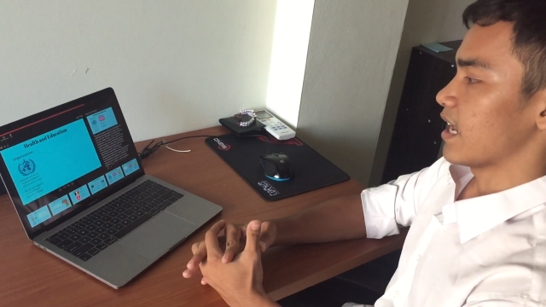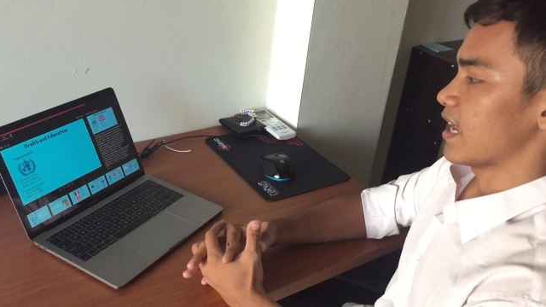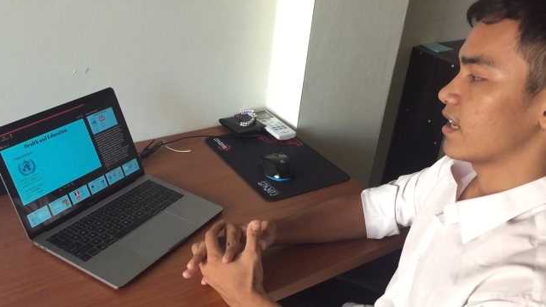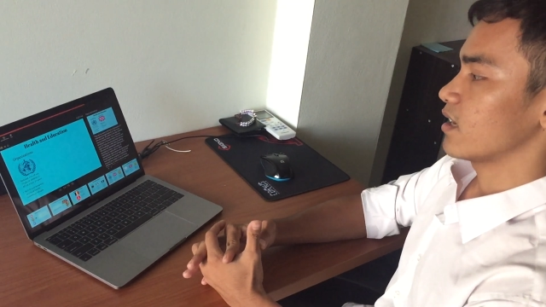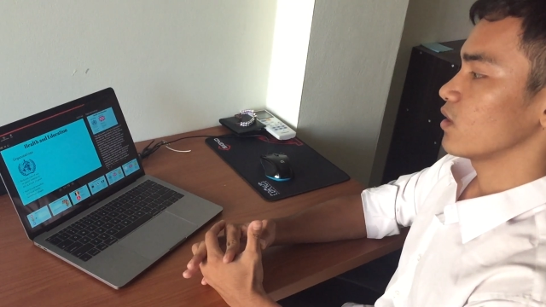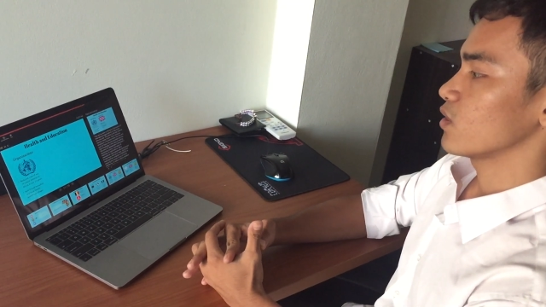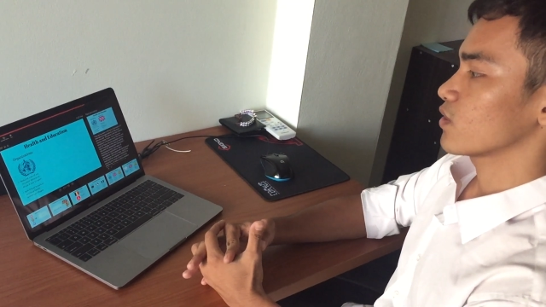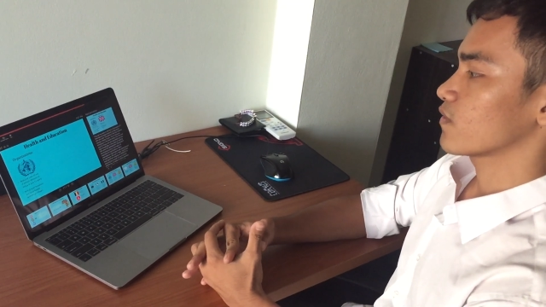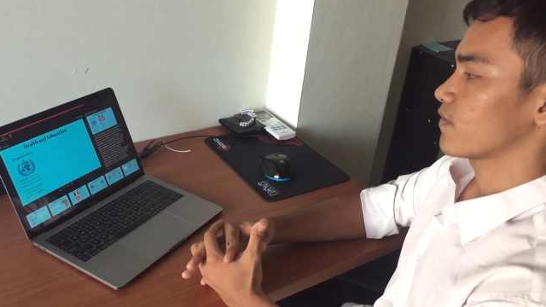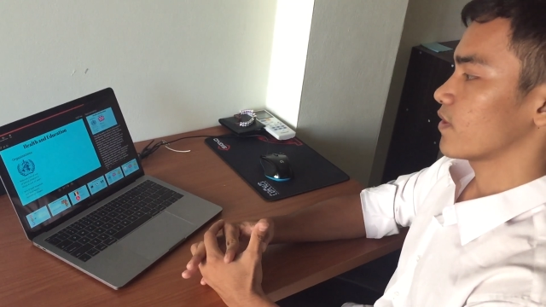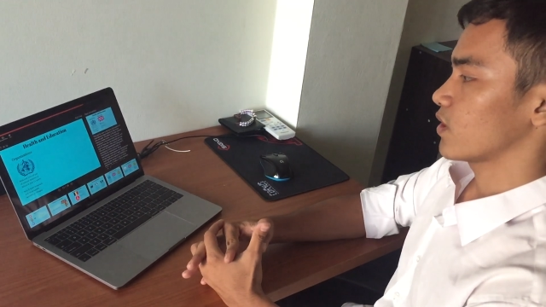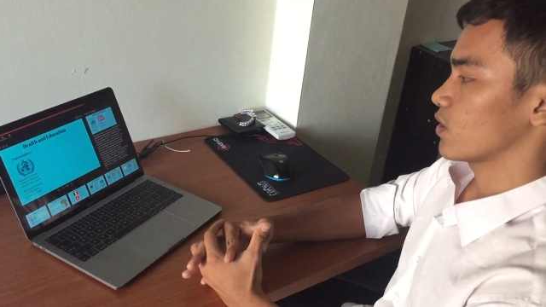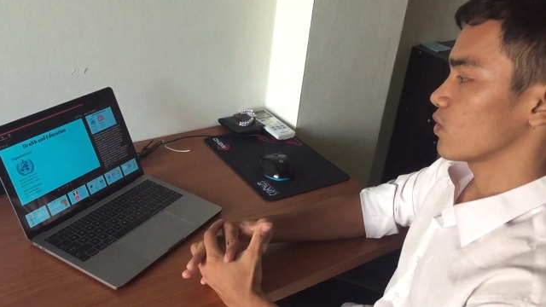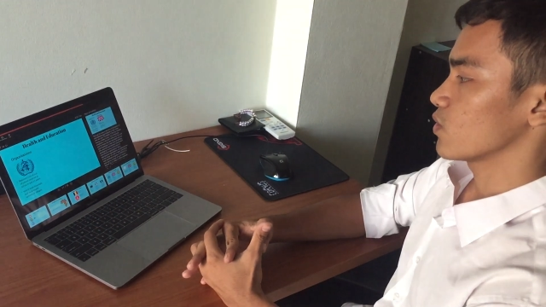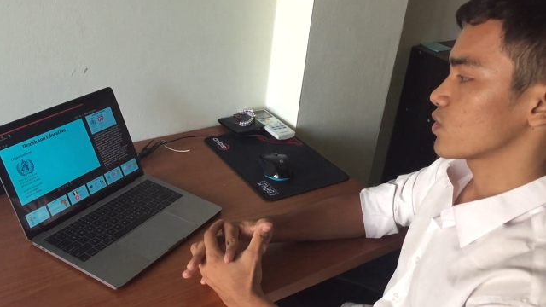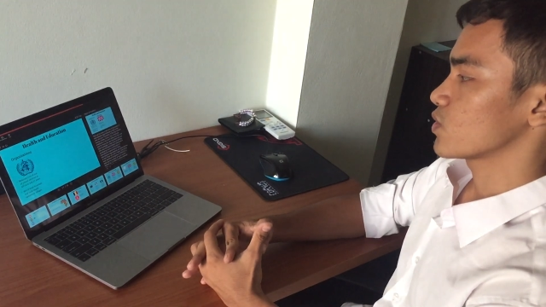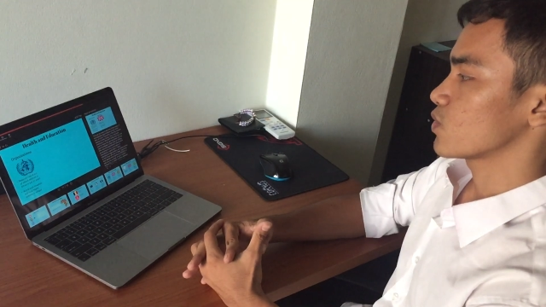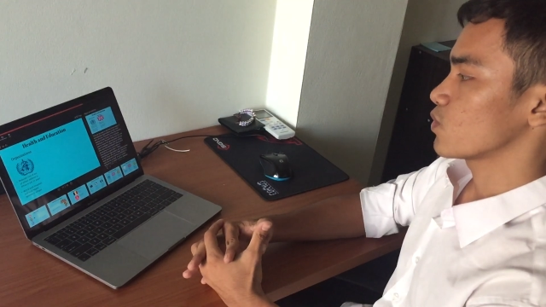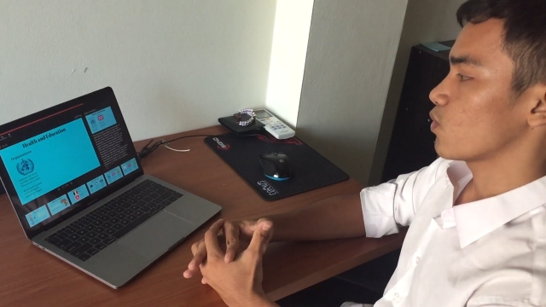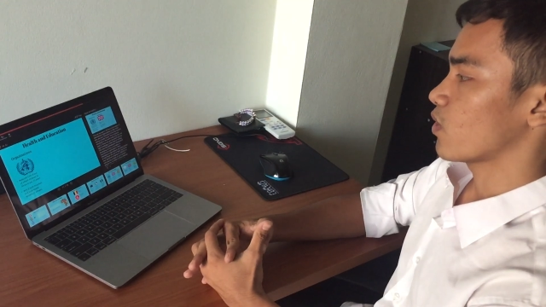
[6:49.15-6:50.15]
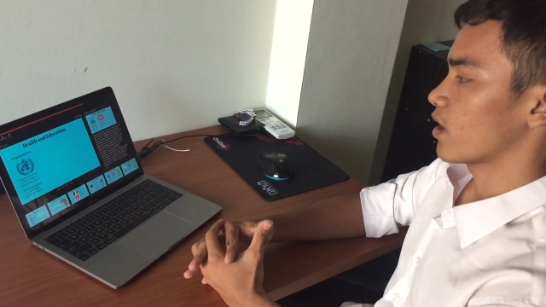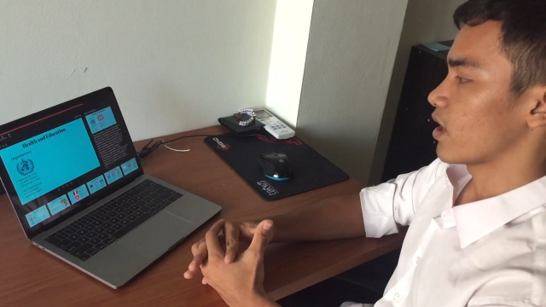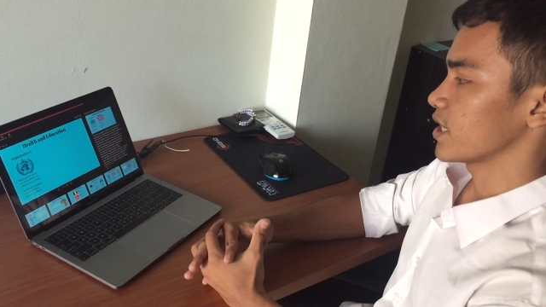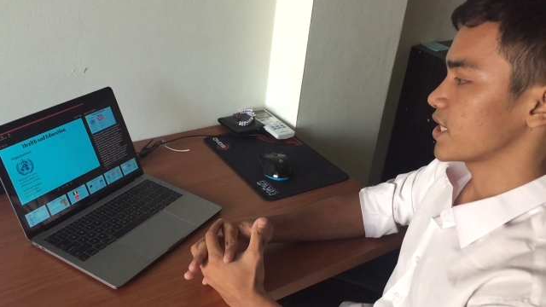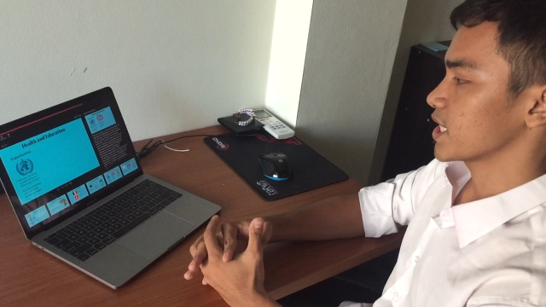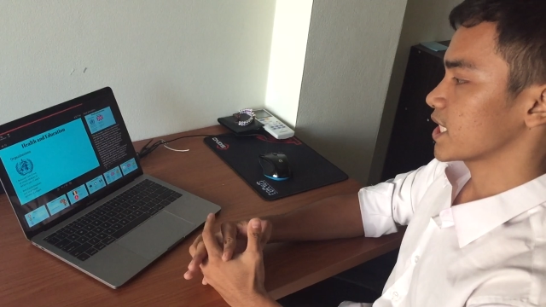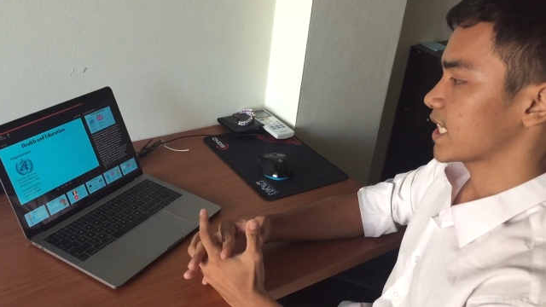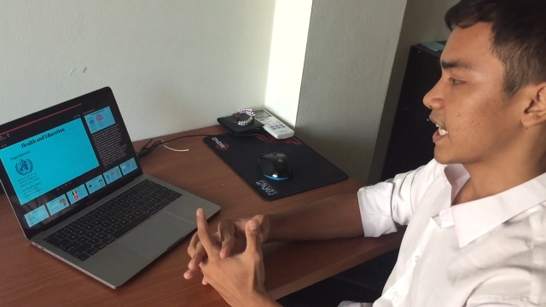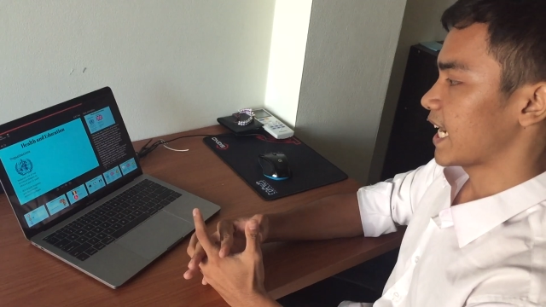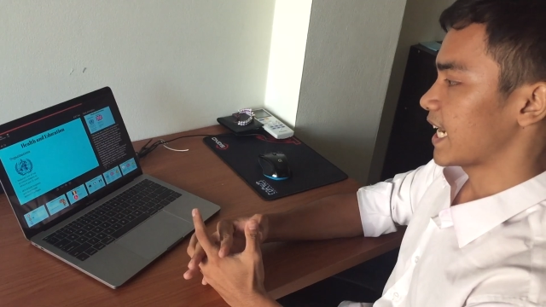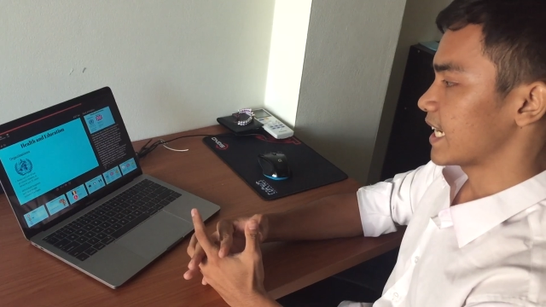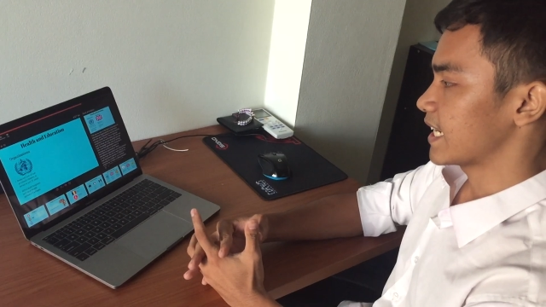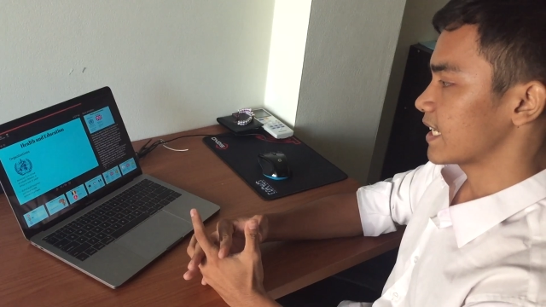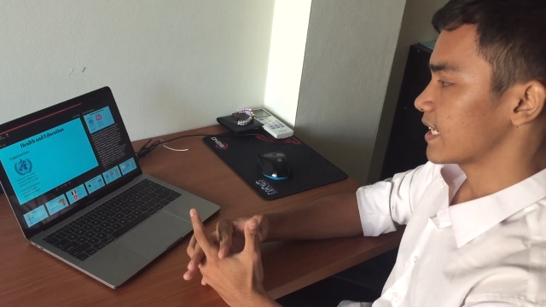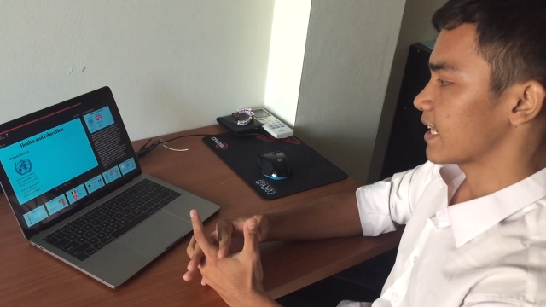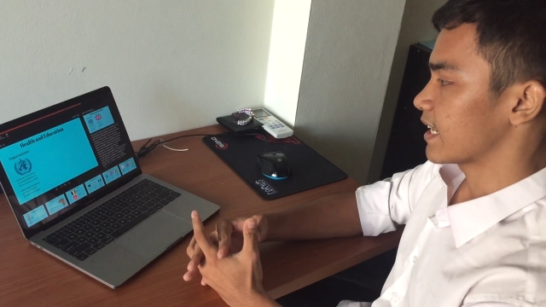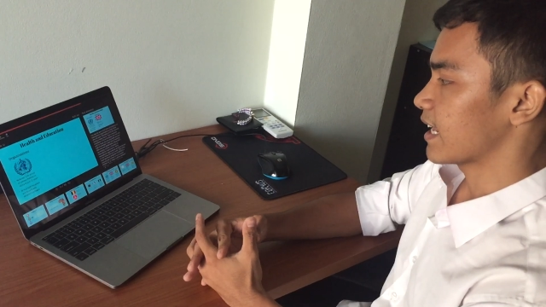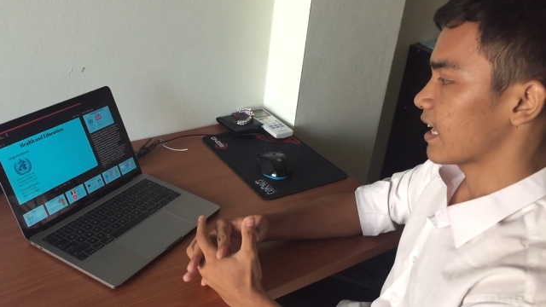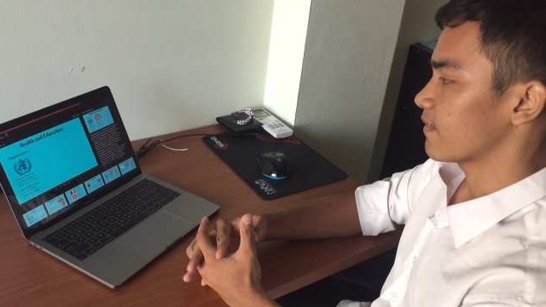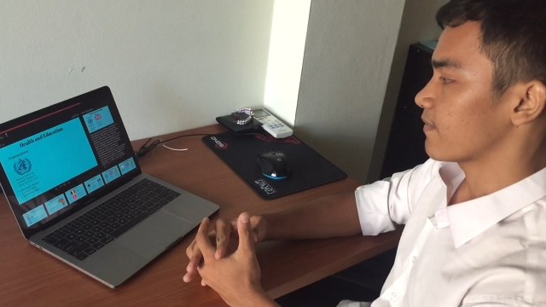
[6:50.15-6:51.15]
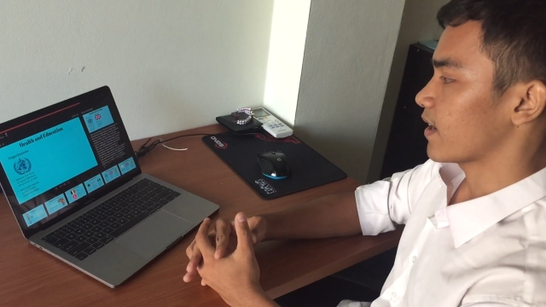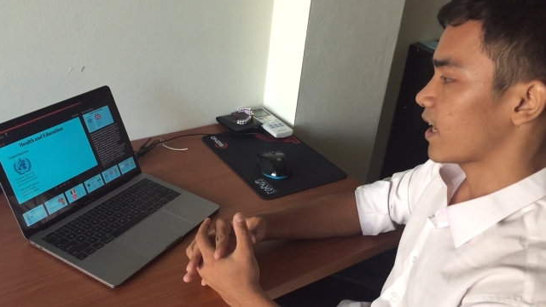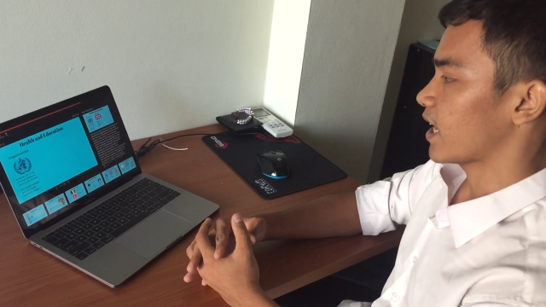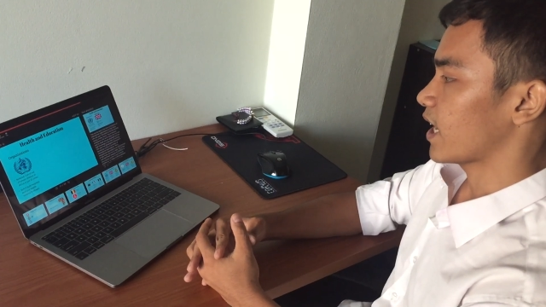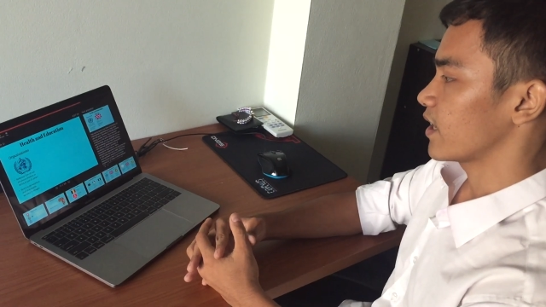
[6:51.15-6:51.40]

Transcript: and look for those who are educated and have a